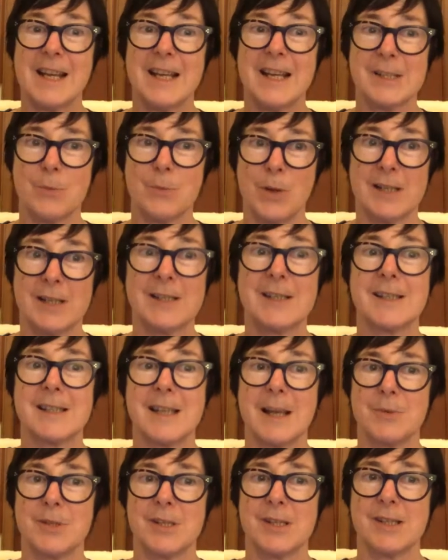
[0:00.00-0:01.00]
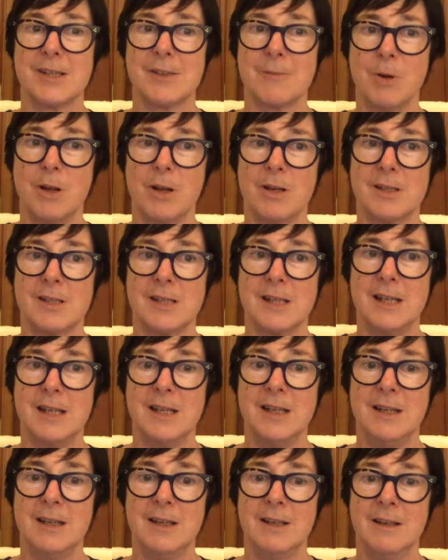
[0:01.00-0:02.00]
as well as the substance of
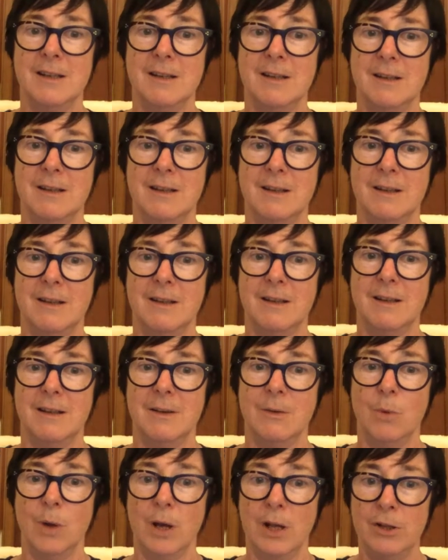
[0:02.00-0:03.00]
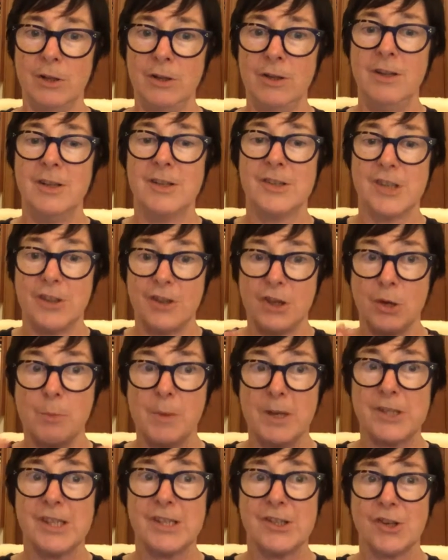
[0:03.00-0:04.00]
policy well, so that your
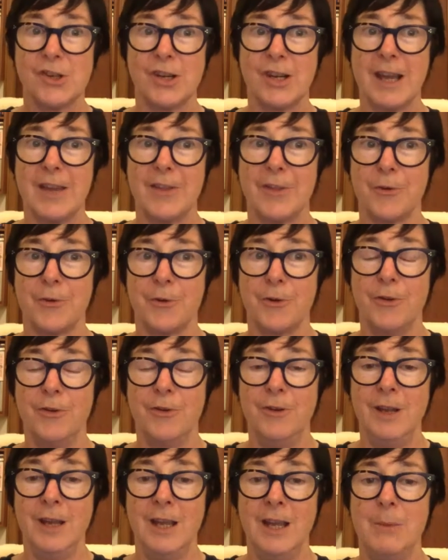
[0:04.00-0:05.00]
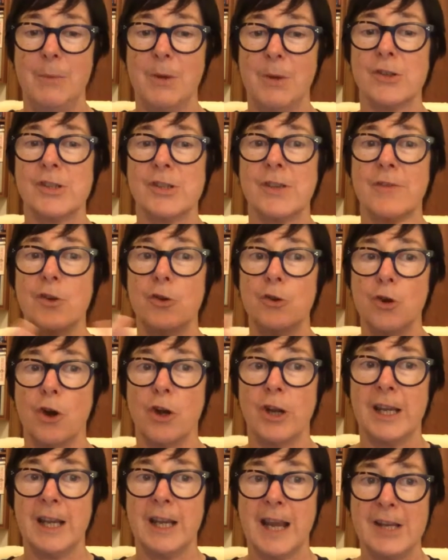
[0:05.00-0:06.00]
message can get through. Because if you're
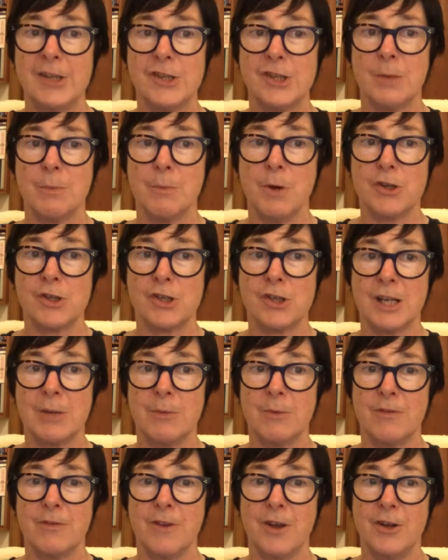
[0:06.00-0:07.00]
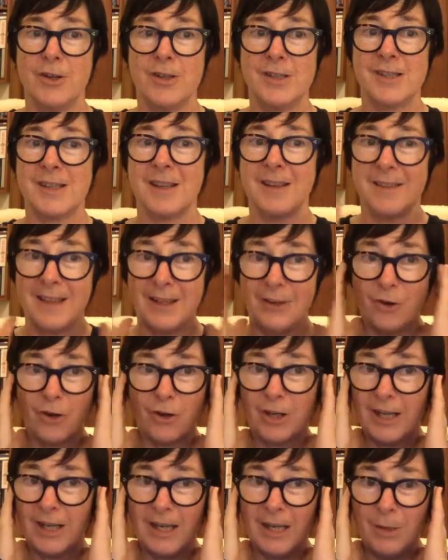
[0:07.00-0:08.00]
not engaging emotionally with voters, they're not
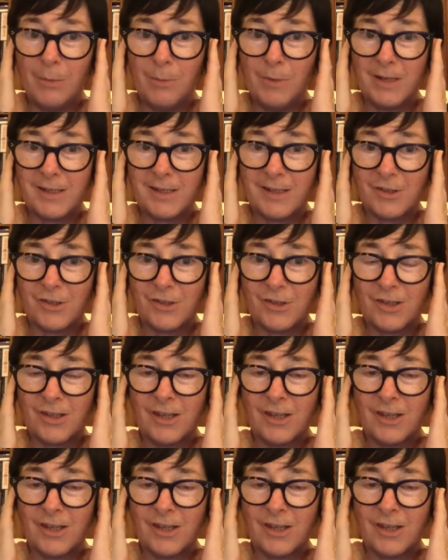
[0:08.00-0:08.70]
going to hear your message.